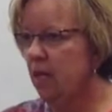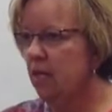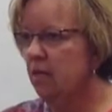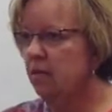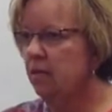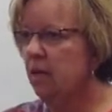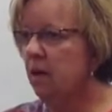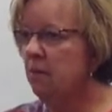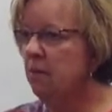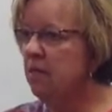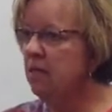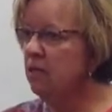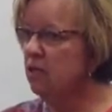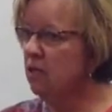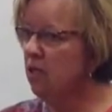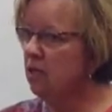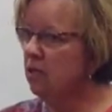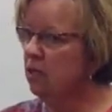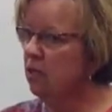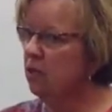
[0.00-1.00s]
Some
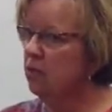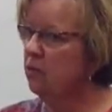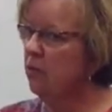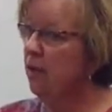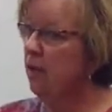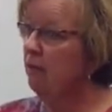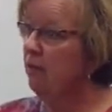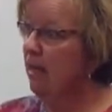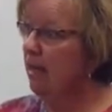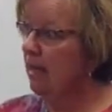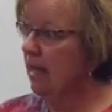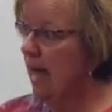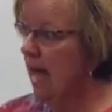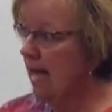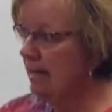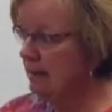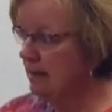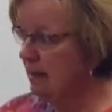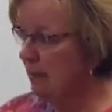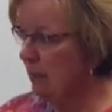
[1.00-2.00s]
instructors were giving
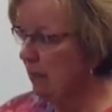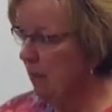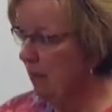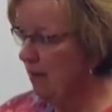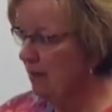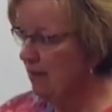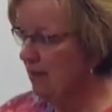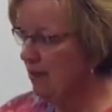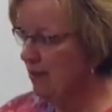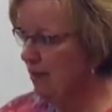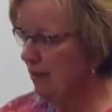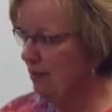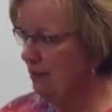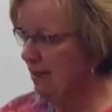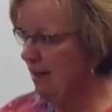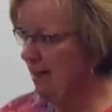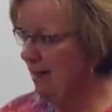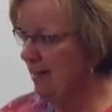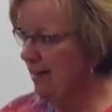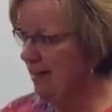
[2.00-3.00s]
lots of points to
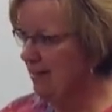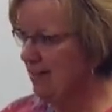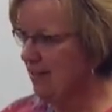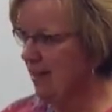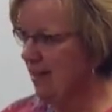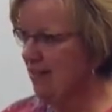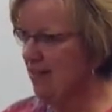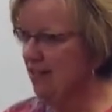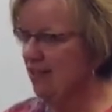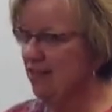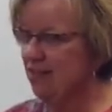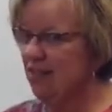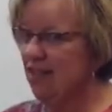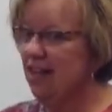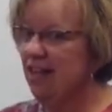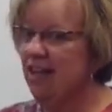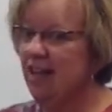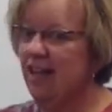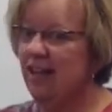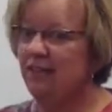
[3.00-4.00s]
threaded discussions,
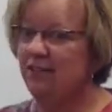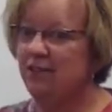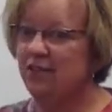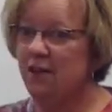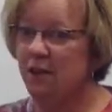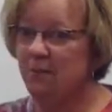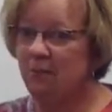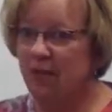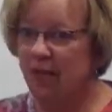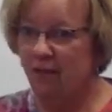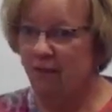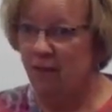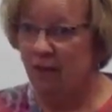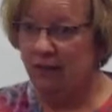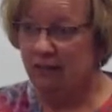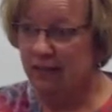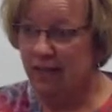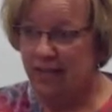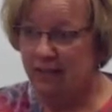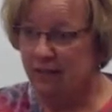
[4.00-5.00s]
and some
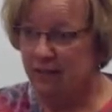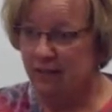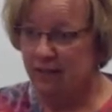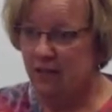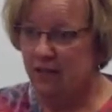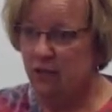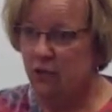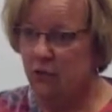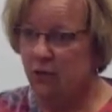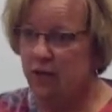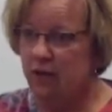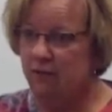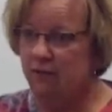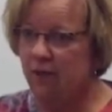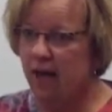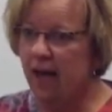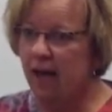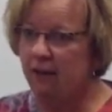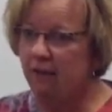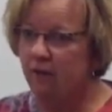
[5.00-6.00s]
giving less than
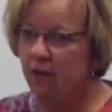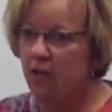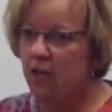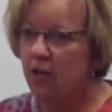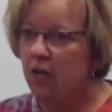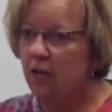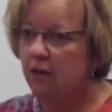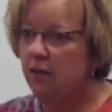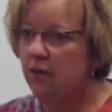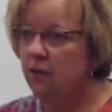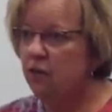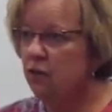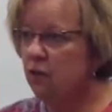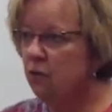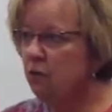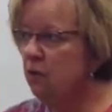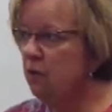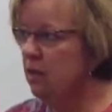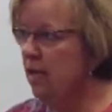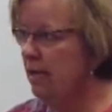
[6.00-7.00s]
25. The
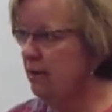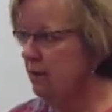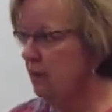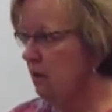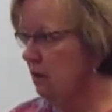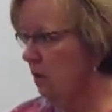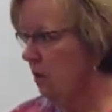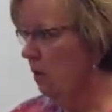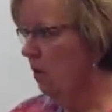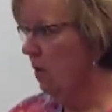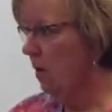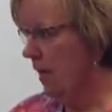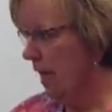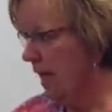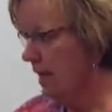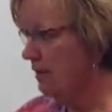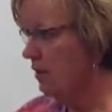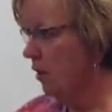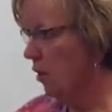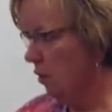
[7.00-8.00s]
school as a whole,
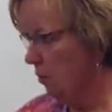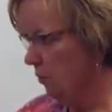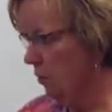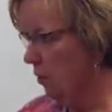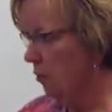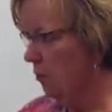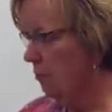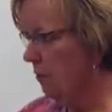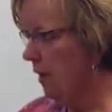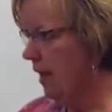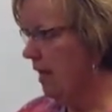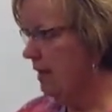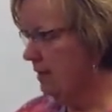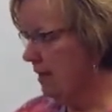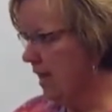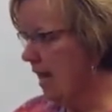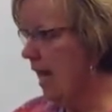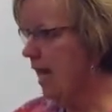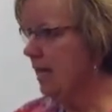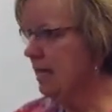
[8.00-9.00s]
as a group, as
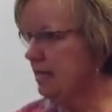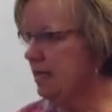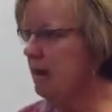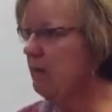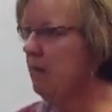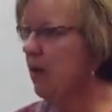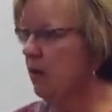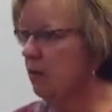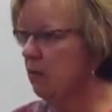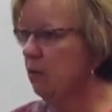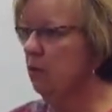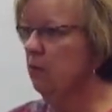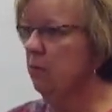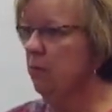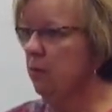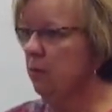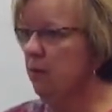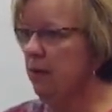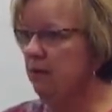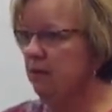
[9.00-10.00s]
an academic group,
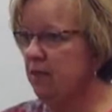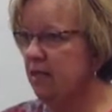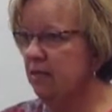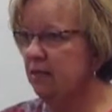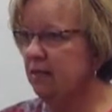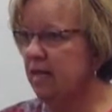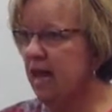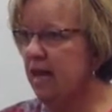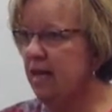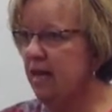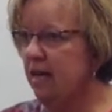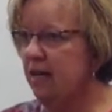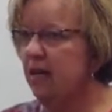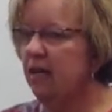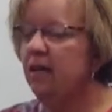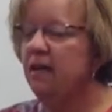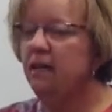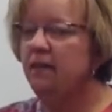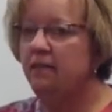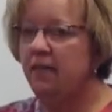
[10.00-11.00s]
we've decided
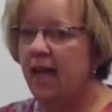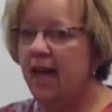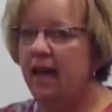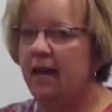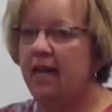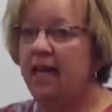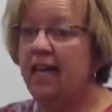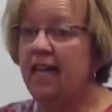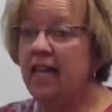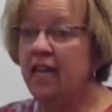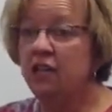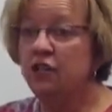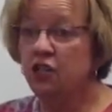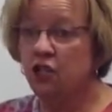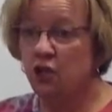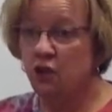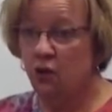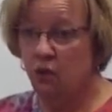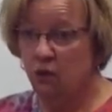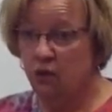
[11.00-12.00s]
that
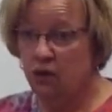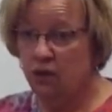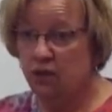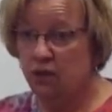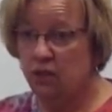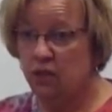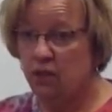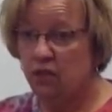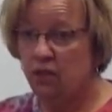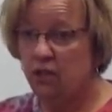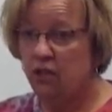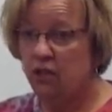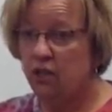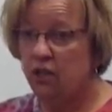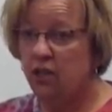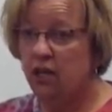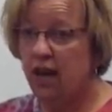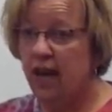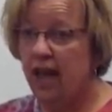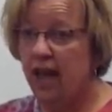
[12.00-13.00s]
each course
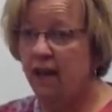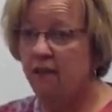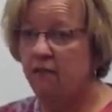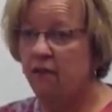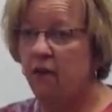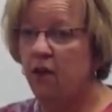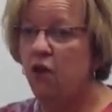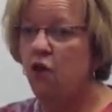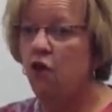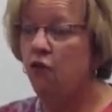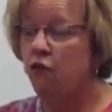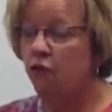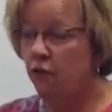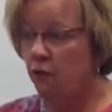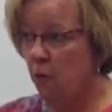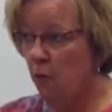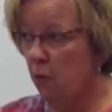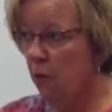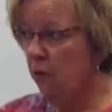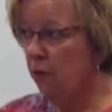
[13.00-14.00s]
should have
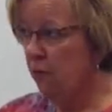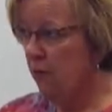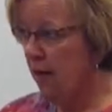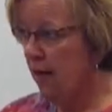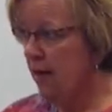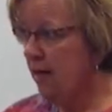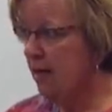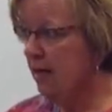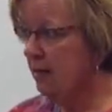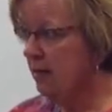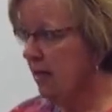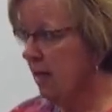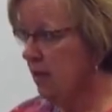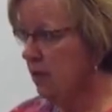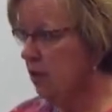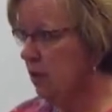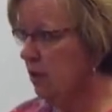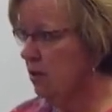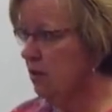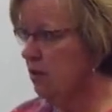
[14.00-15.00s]
4 threaded
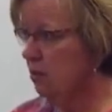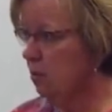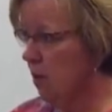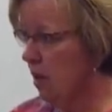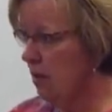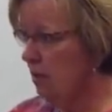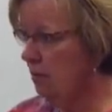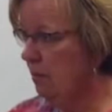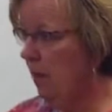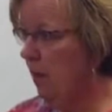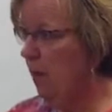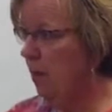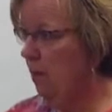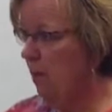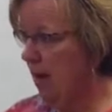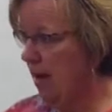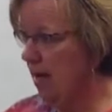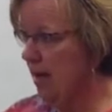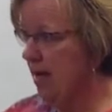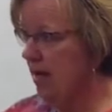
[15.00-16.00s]
discussions, 1 per
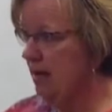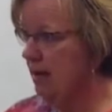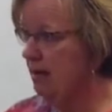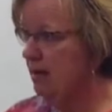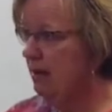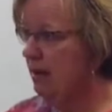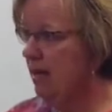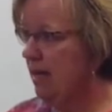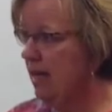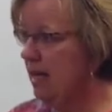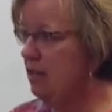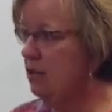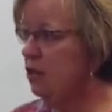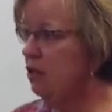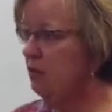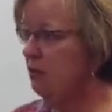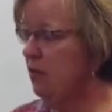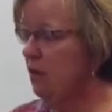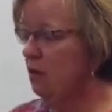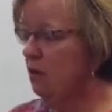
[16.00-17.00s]
week, each
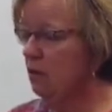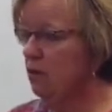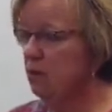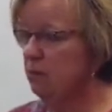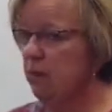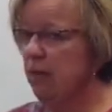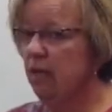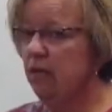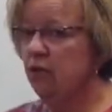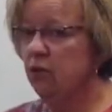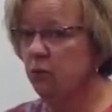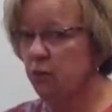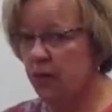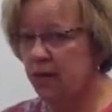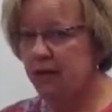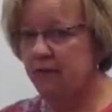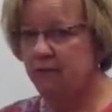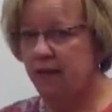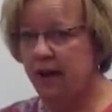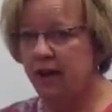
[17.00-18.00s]
of those being
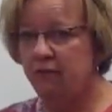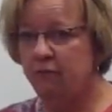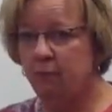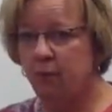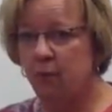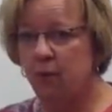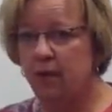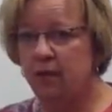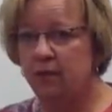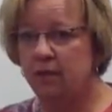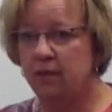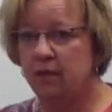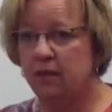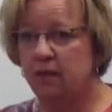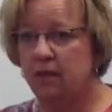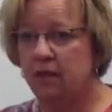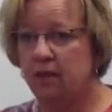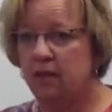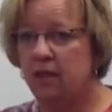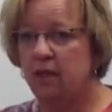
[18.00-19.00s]
25 points.
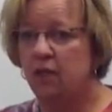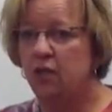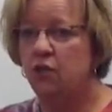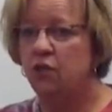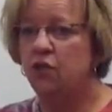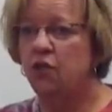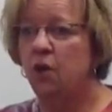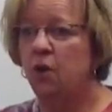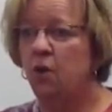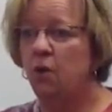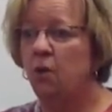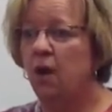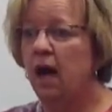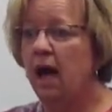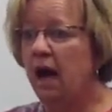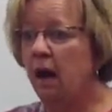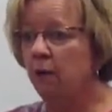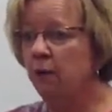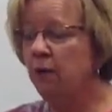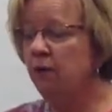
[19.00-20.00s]
So
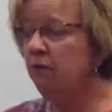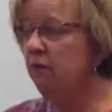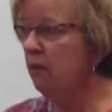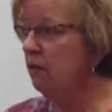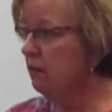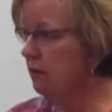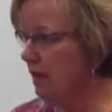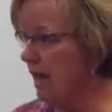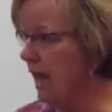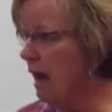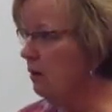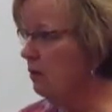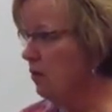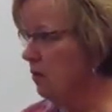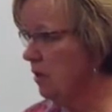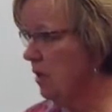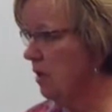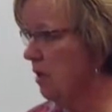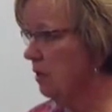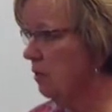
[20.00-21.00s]
out of the
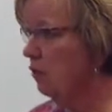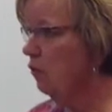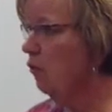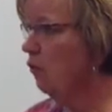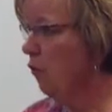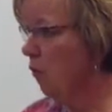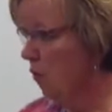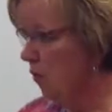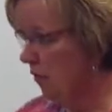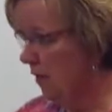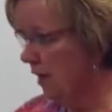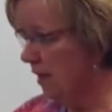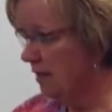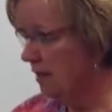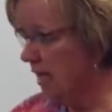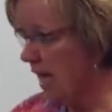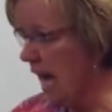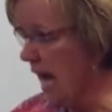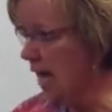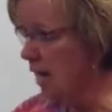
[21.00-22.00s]
1,000 for the
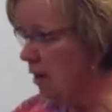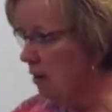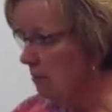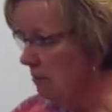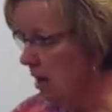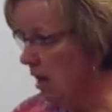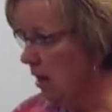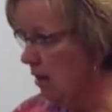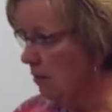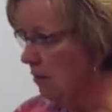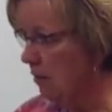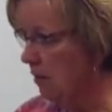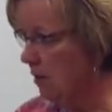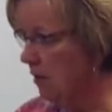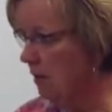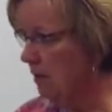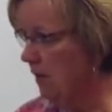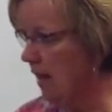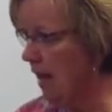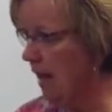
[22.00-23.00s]
entire month
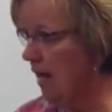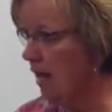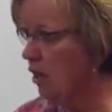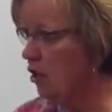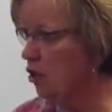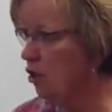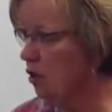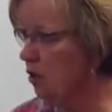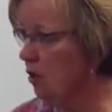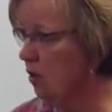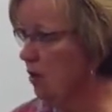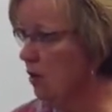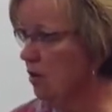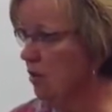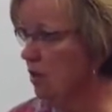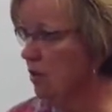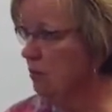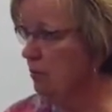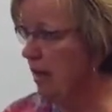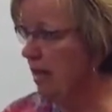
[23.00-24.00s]
that each
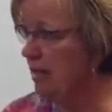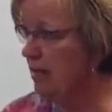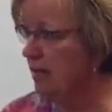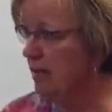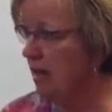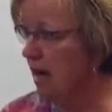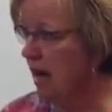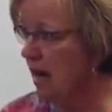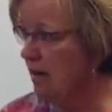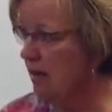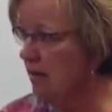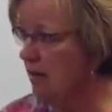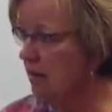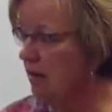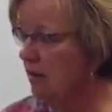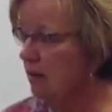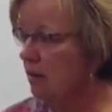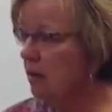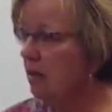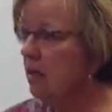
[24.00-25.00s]
course is based on,
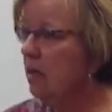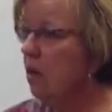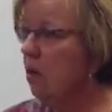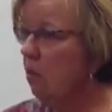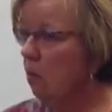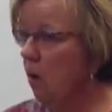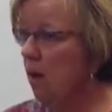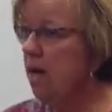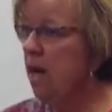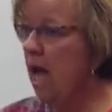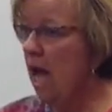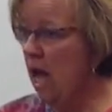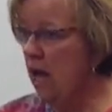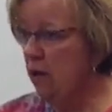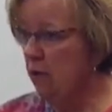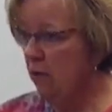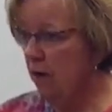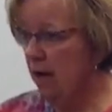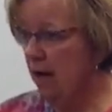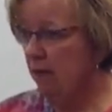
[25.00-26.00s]

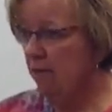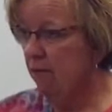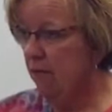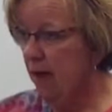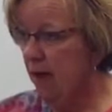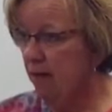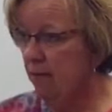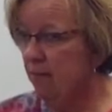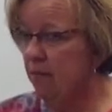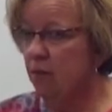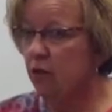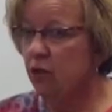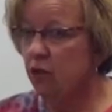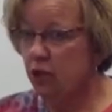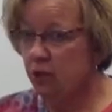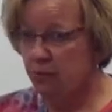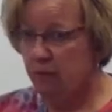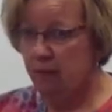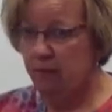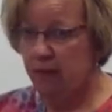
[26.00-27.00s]
100 of them
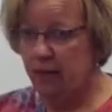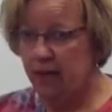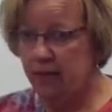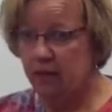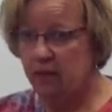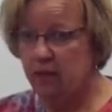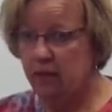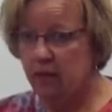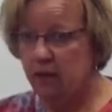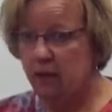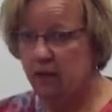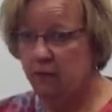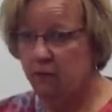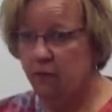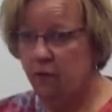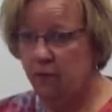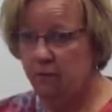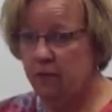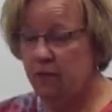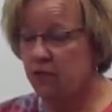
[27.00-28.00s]
should be based
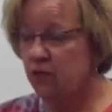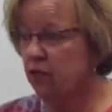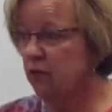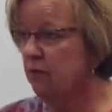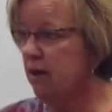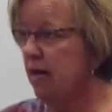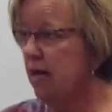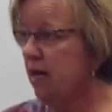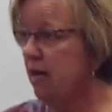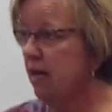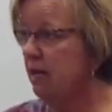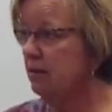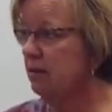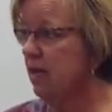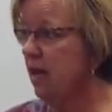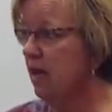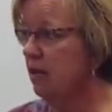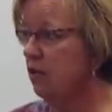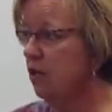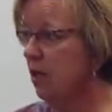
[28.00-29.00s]
from this threaded
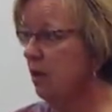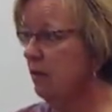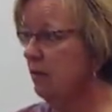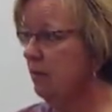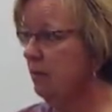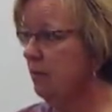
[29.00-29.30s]
discussion.